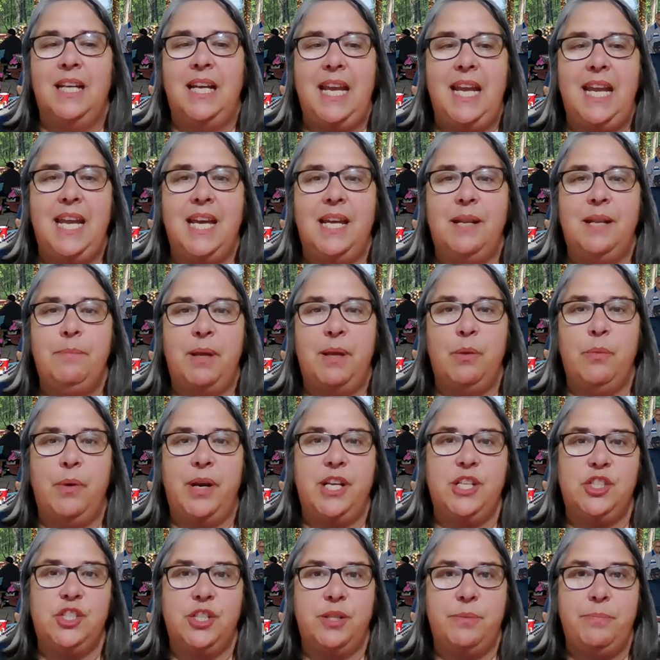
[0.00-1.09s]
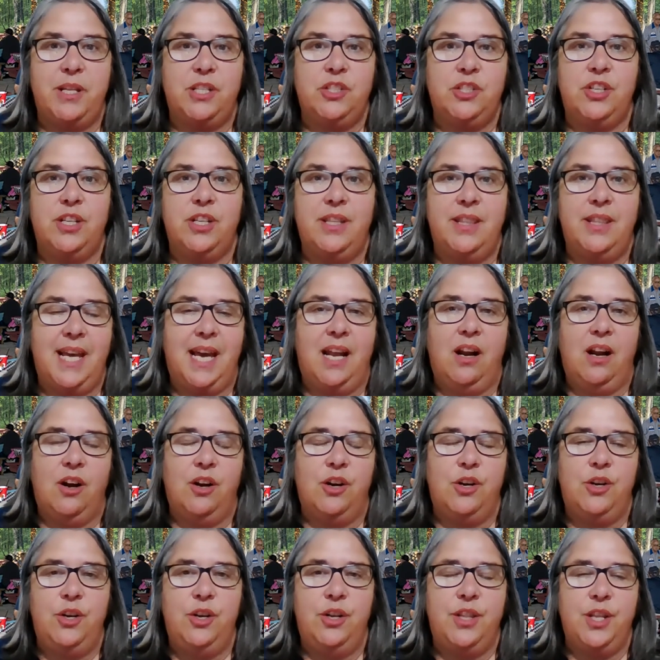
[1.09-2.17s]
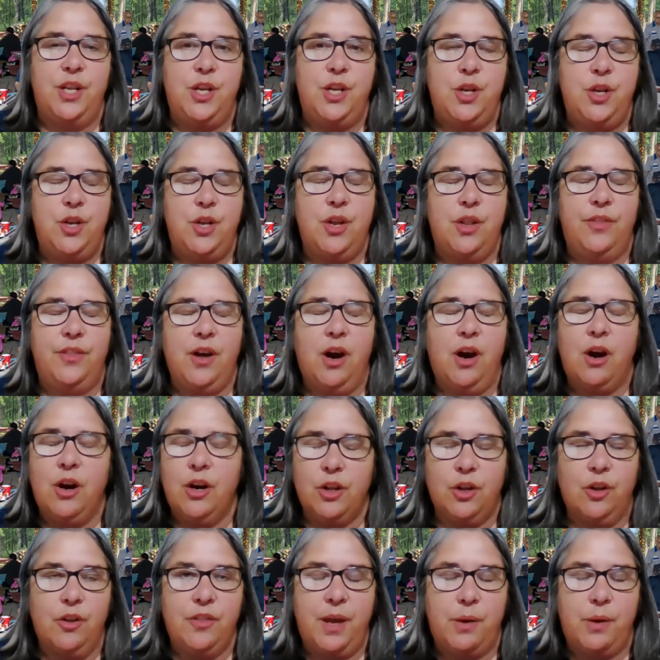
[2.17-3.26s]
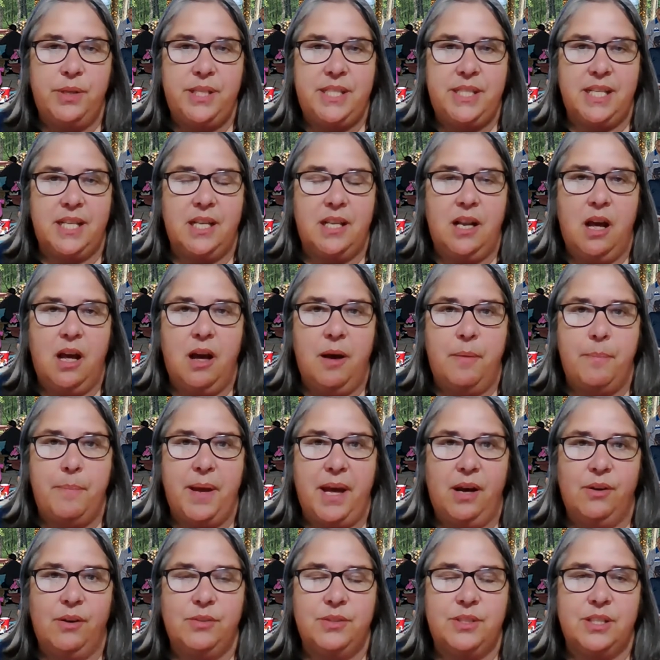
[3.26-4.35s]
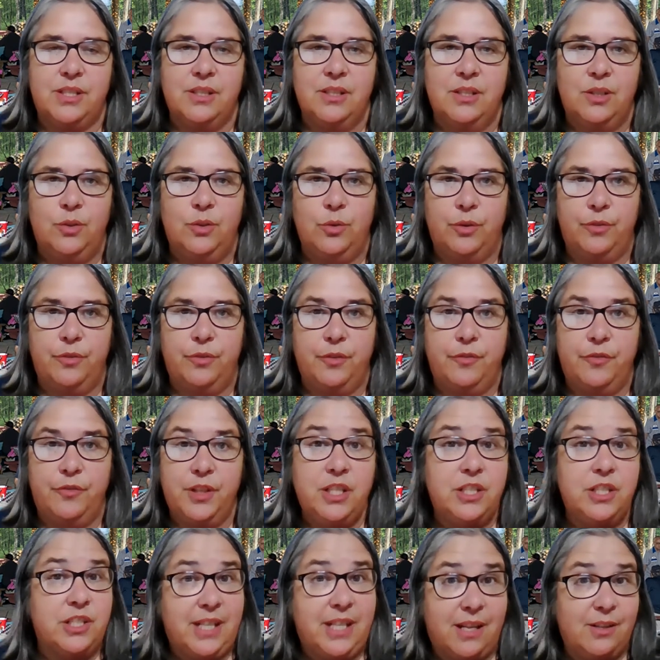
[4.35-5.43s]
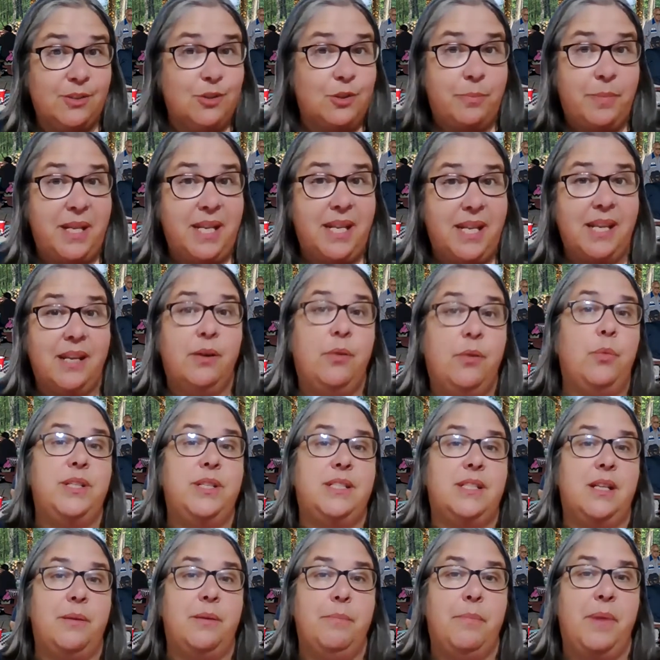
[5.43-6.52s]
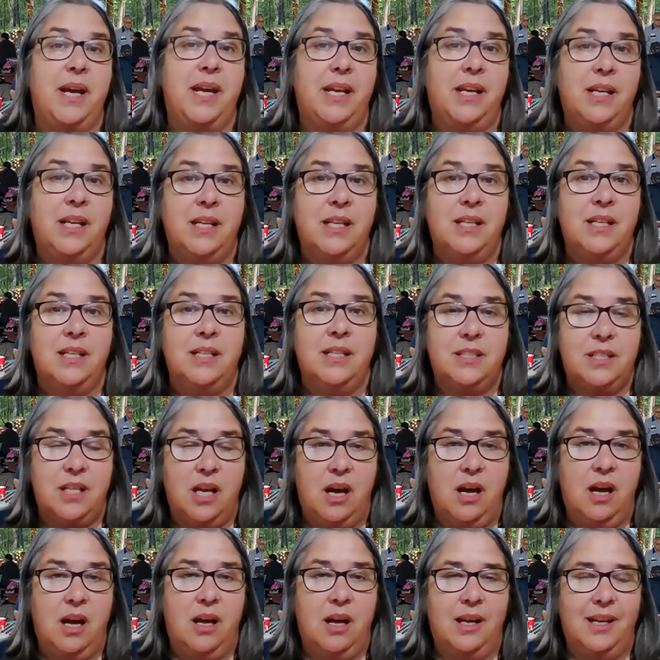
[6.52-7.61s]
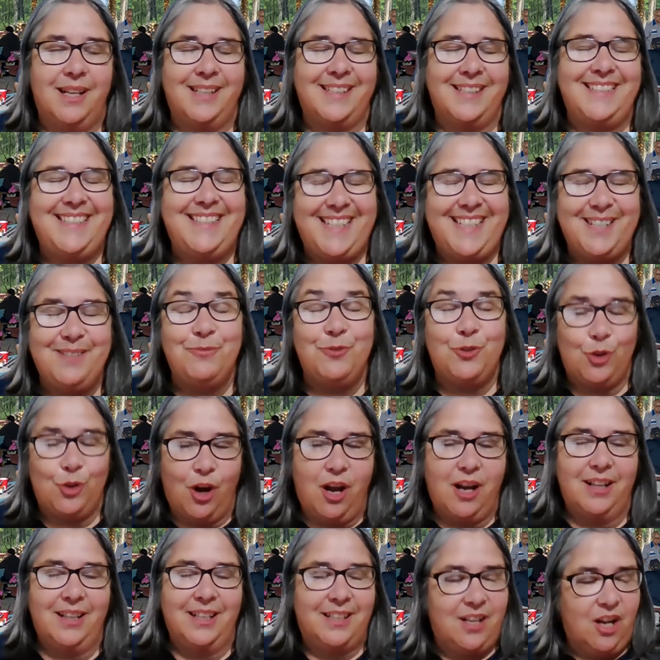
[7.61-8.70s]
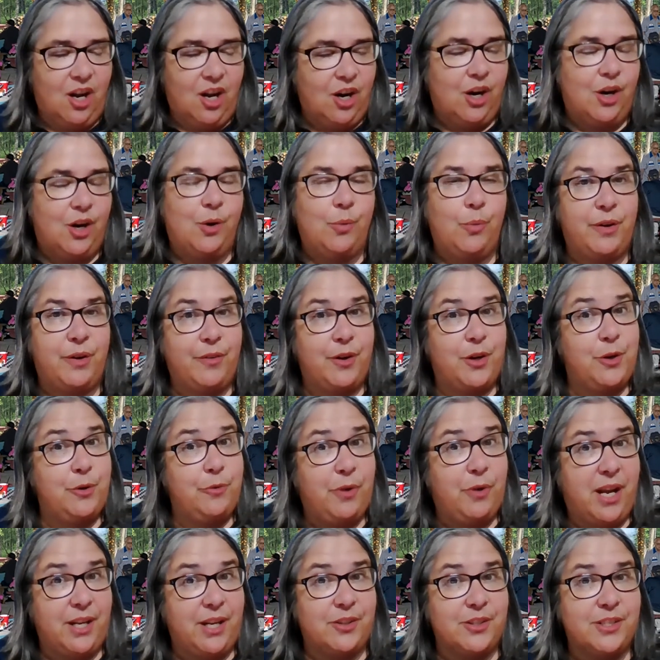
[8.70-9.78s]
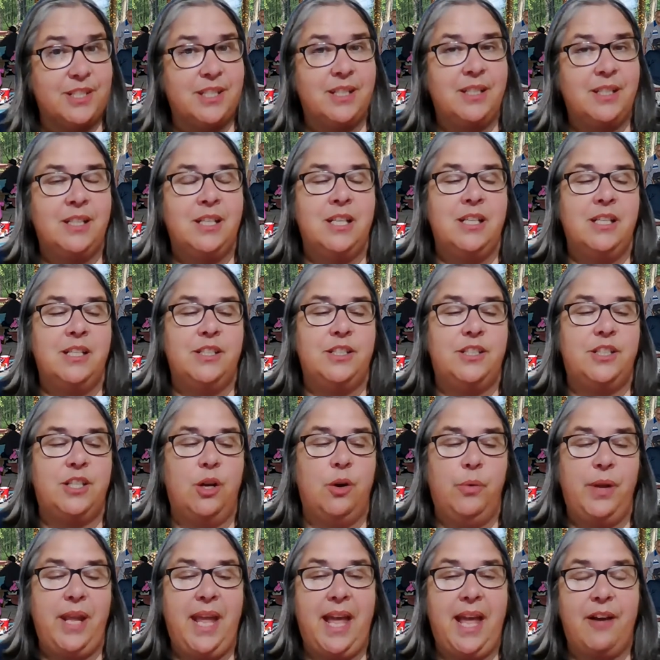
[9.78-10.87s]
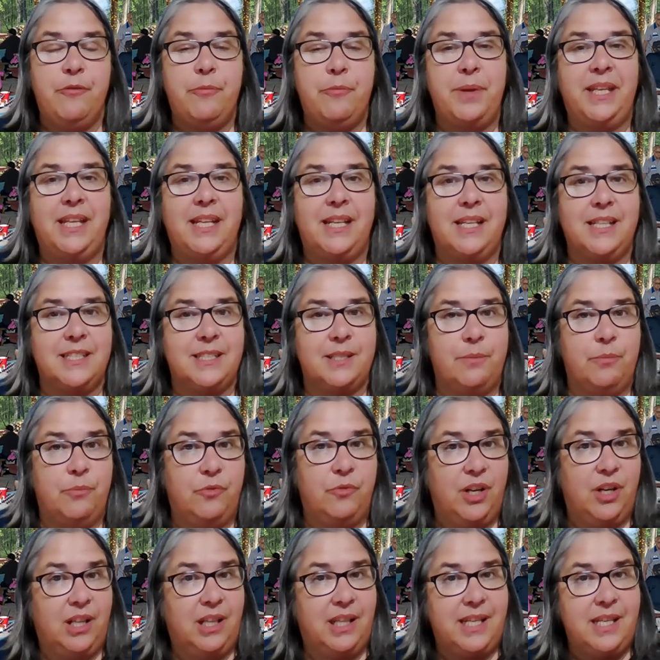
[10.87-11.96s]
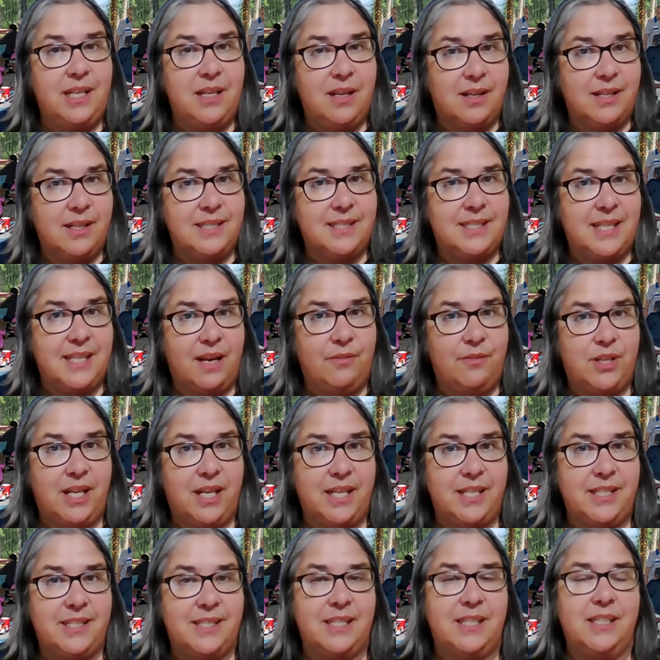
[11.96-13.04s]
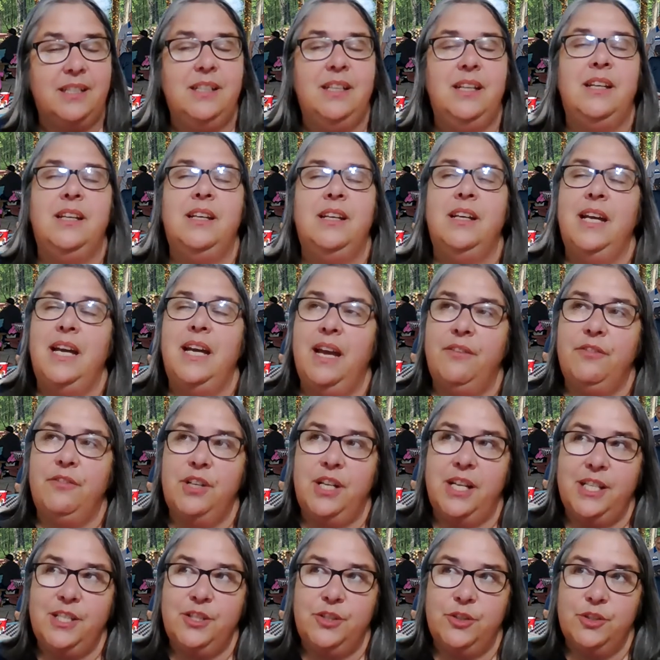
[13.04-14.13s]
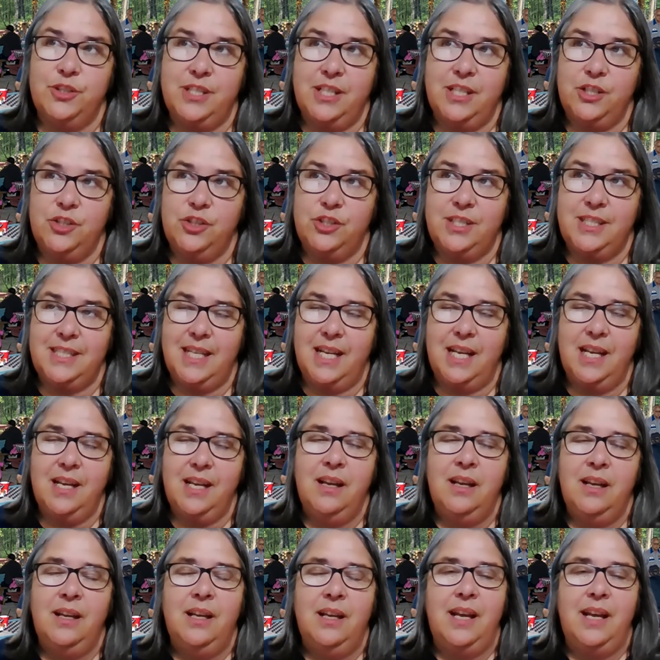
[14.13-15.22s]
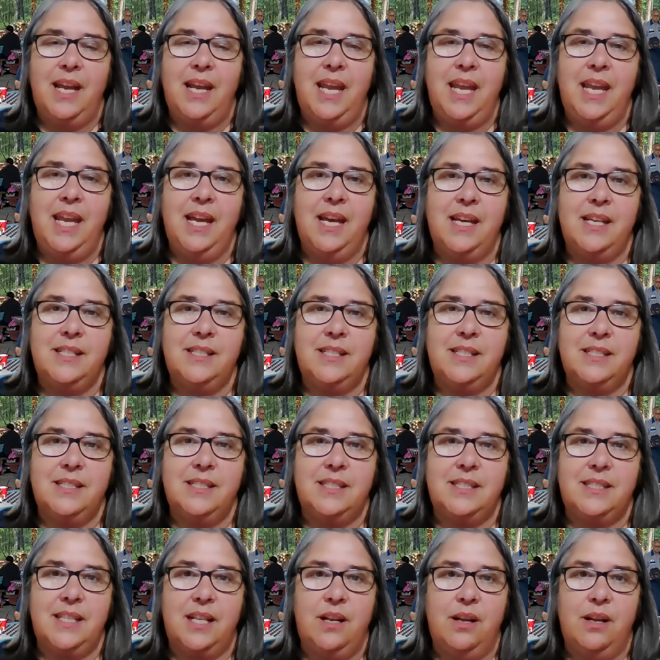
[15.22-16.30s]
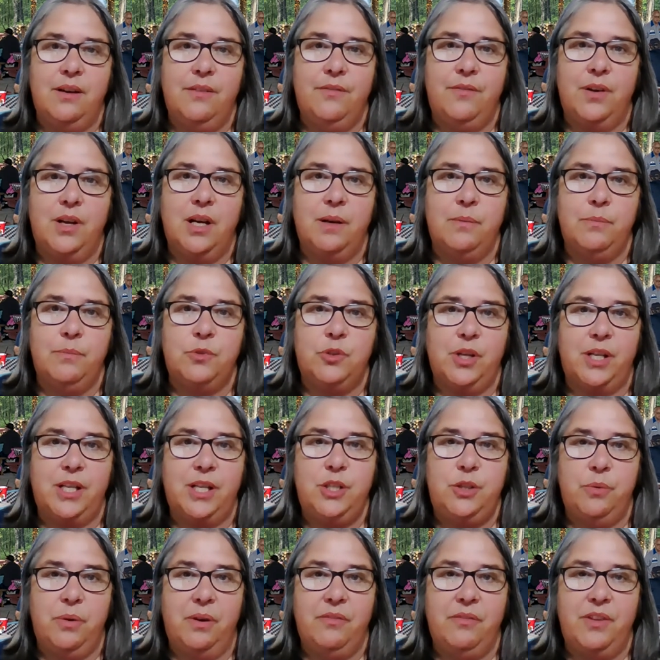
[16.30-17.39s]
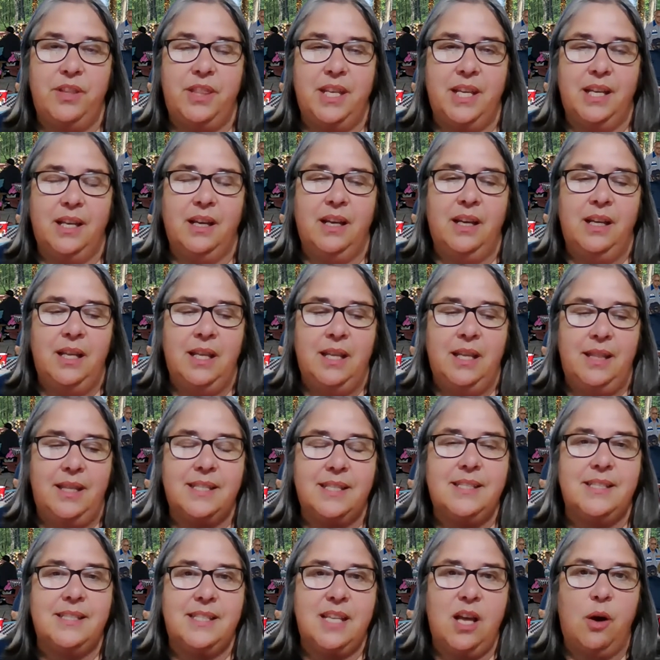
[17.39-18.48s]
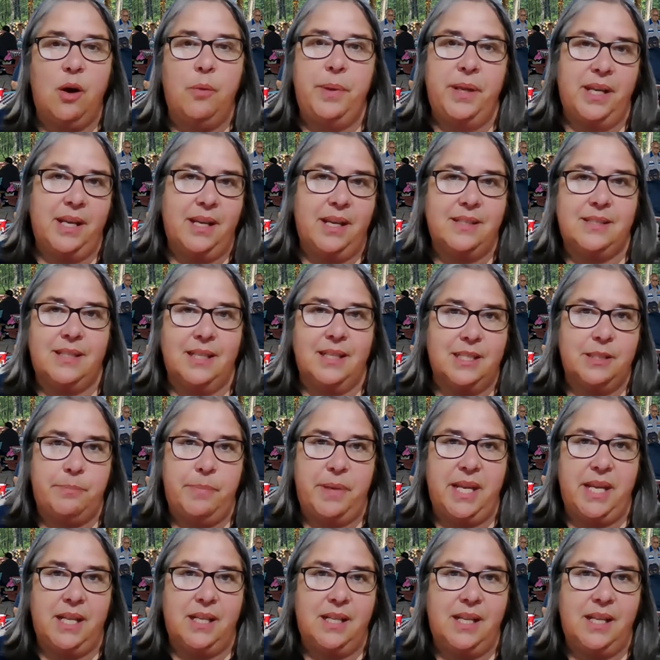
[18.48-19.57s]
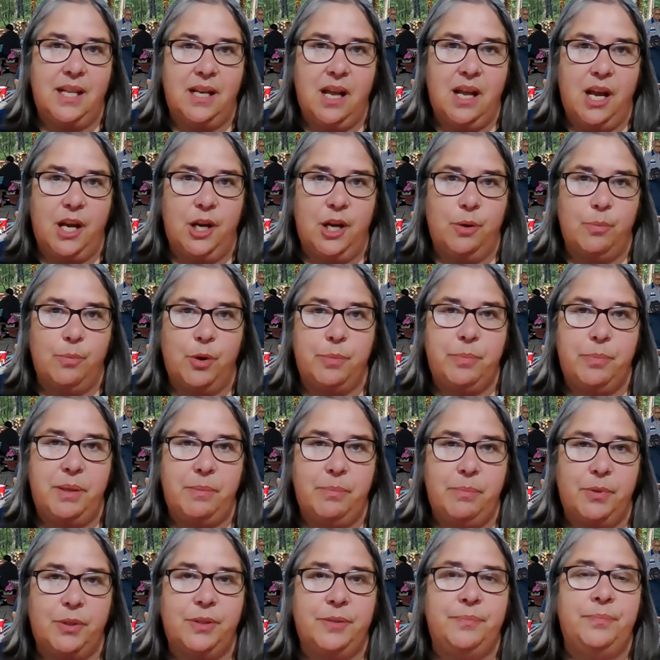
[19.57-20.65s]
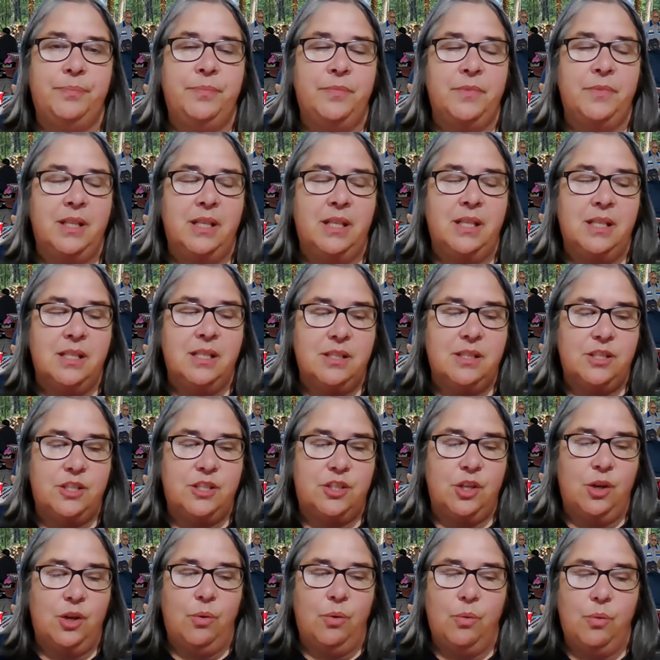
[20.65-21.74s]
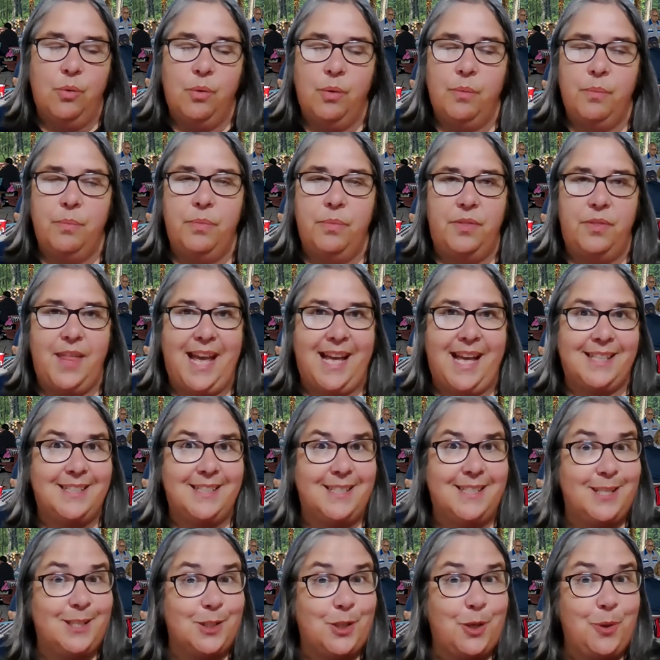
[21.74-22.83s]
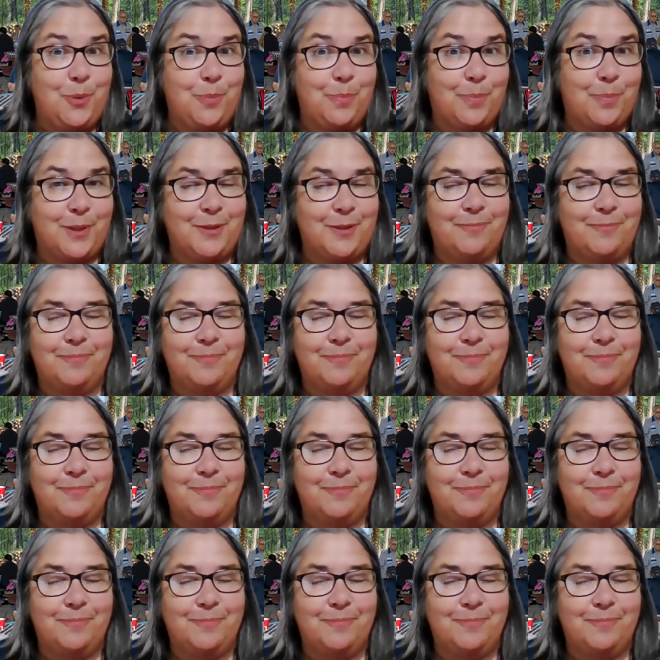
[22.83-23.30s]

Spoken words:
And by the way, I should mention that the article that we did about Northville Village Council meeting was done by Tim Troglin, one of our new writers. So we have been getting some really nice advertisers, I should say. And instead of trying to do everything, this is helping us expand and hire more people. So that's the scoop.